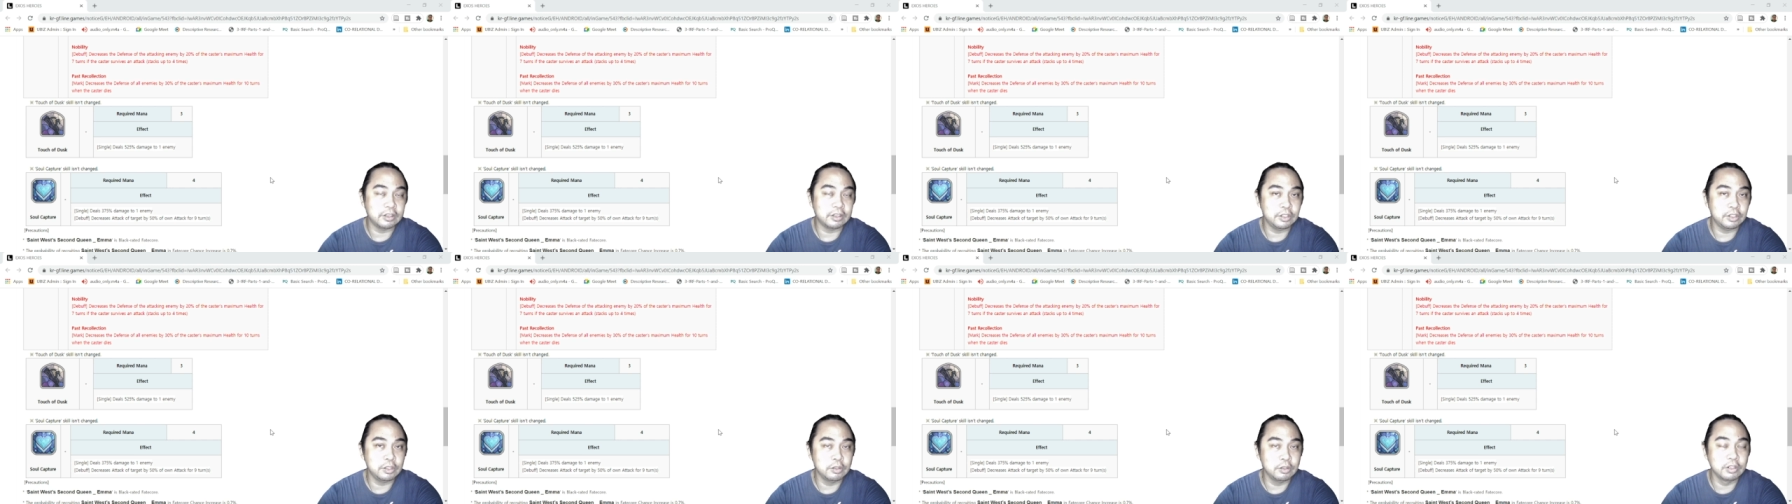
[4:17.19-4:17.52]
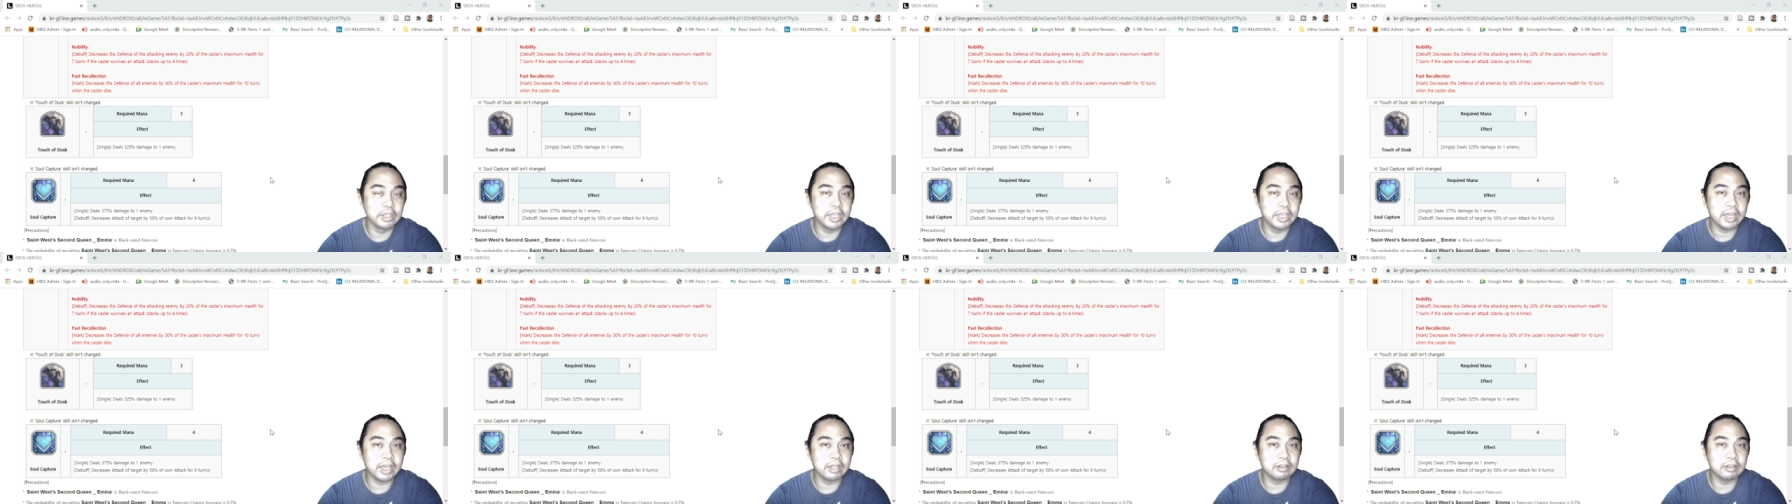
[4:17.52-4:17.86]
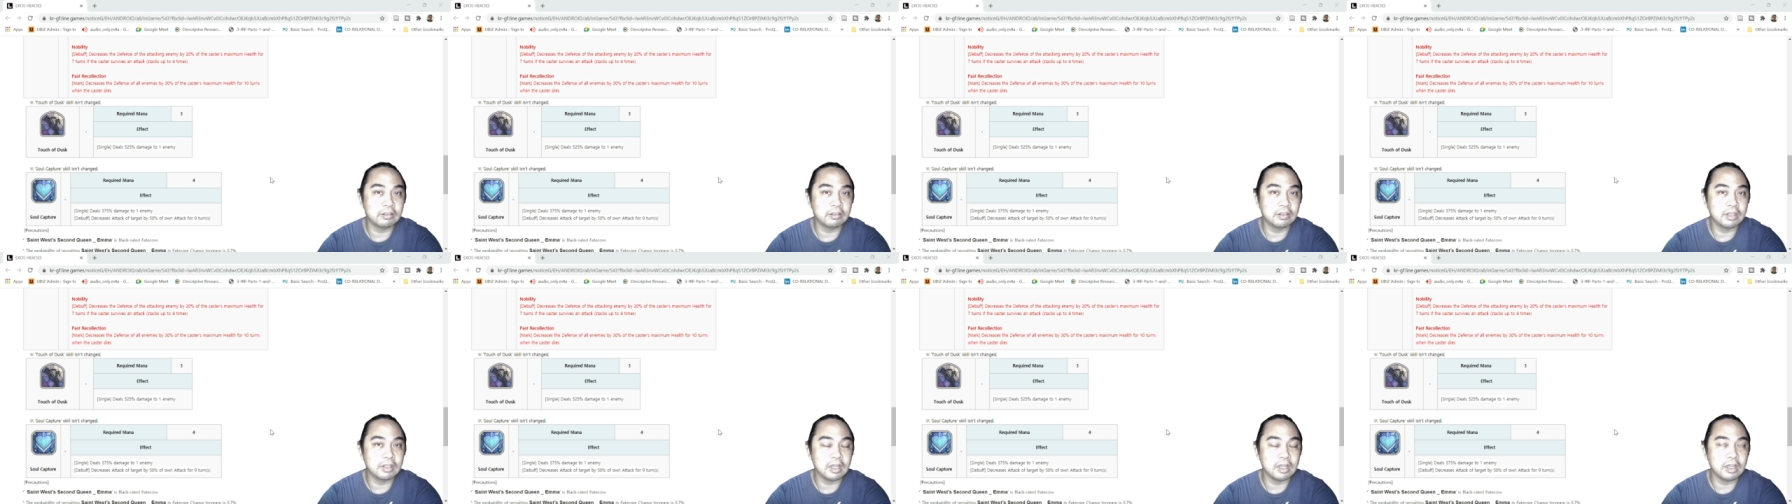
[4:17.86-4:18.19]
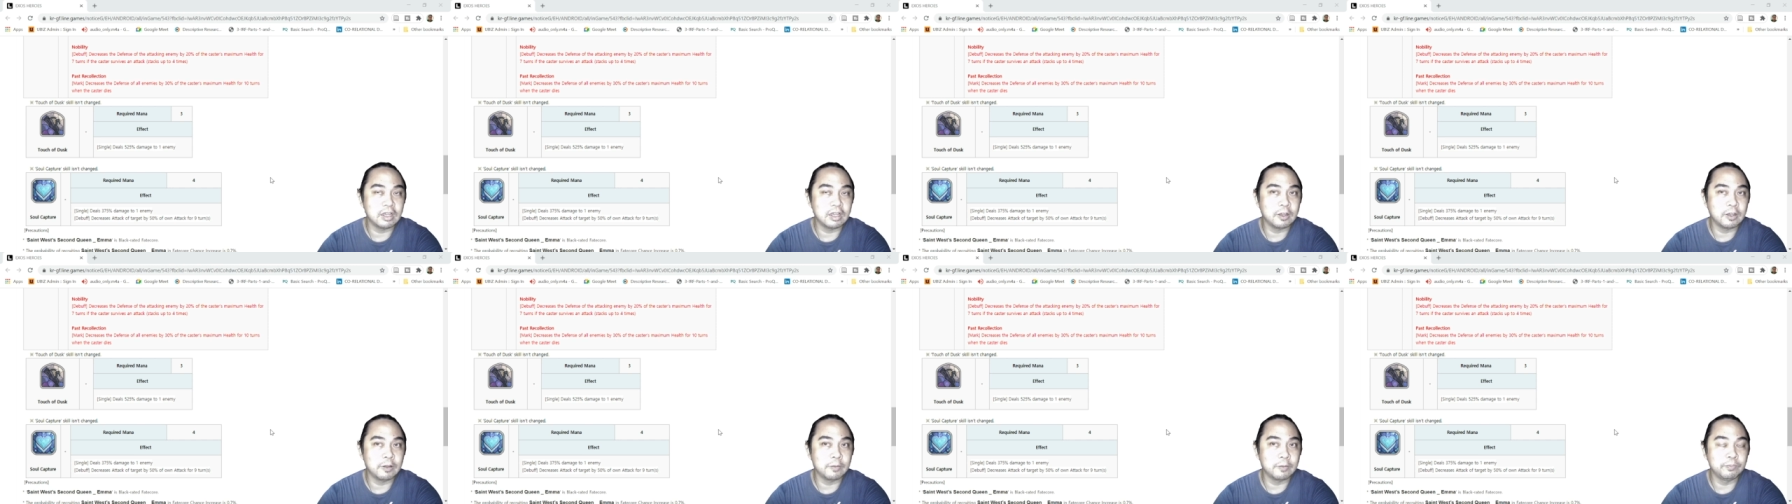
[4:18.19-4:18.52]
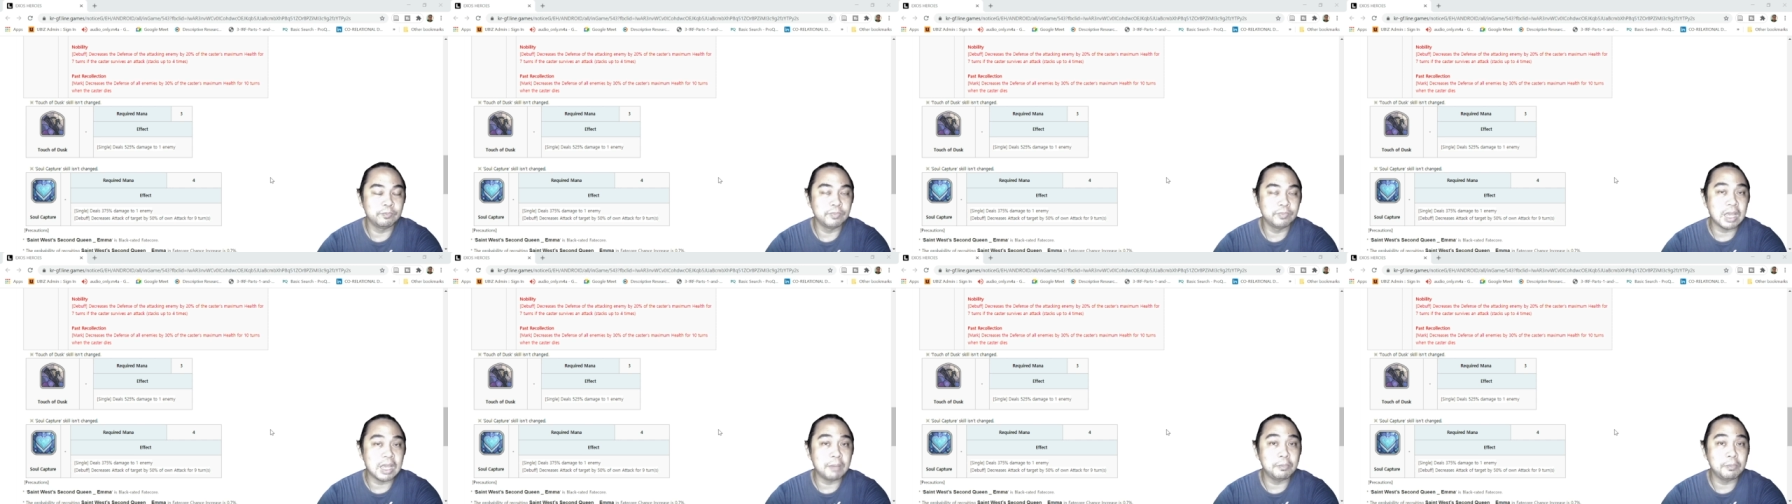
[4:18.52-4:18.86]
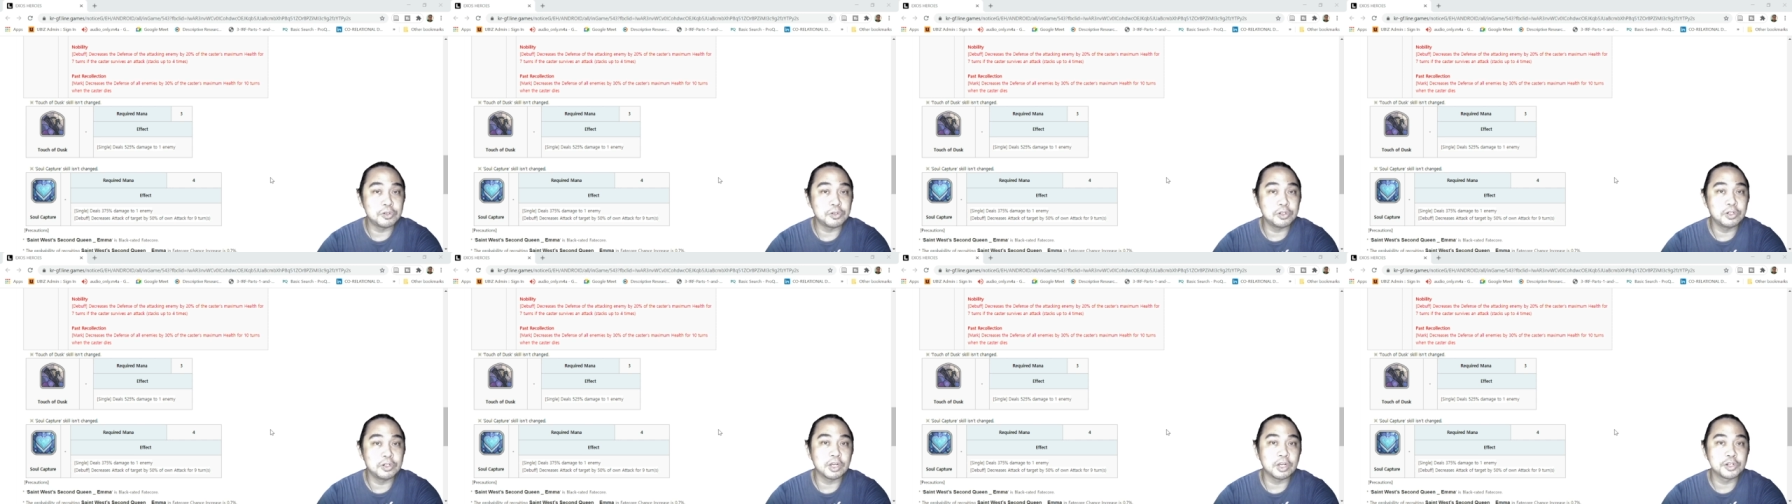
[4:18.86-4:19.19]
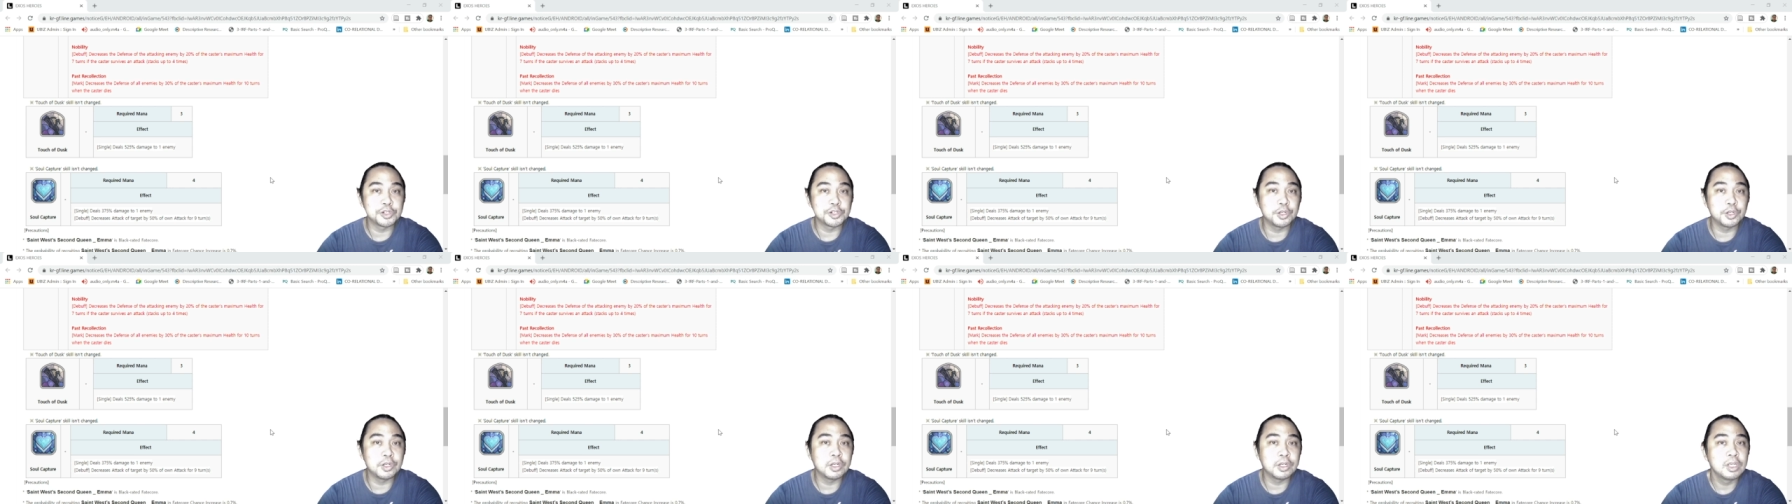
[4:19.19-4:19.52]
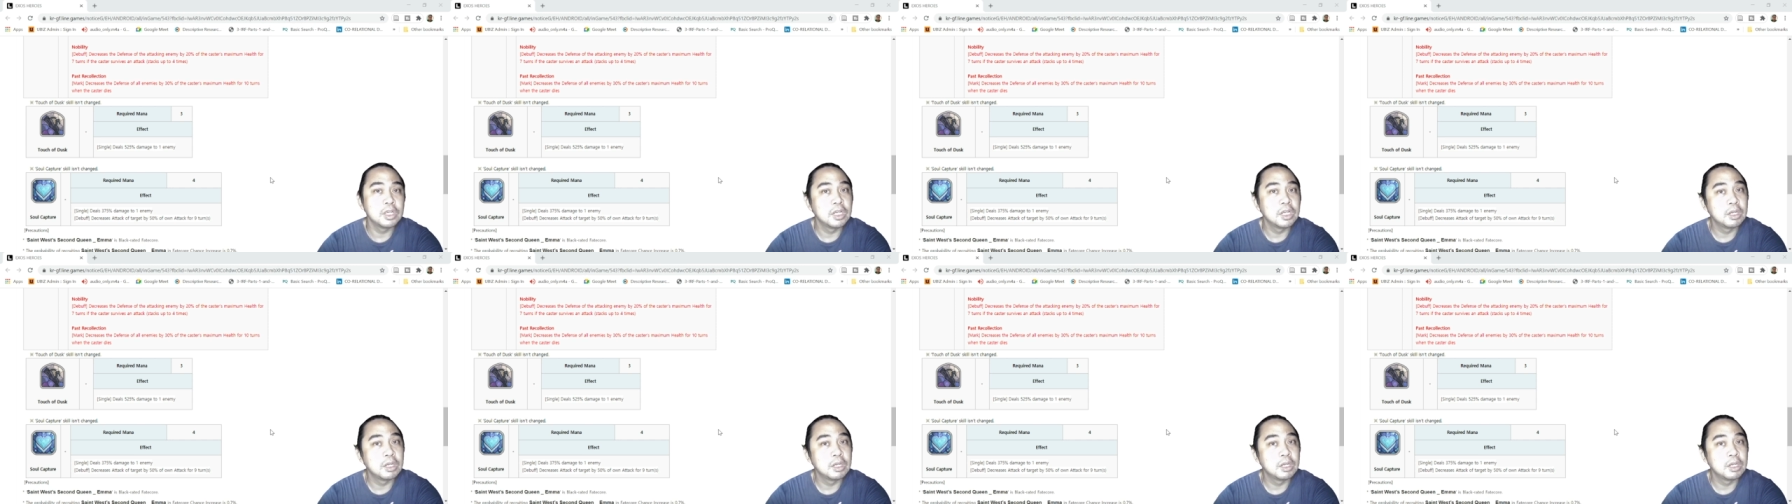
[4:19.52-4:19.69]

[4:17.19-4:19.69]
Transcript: you'll get um, damage reduction.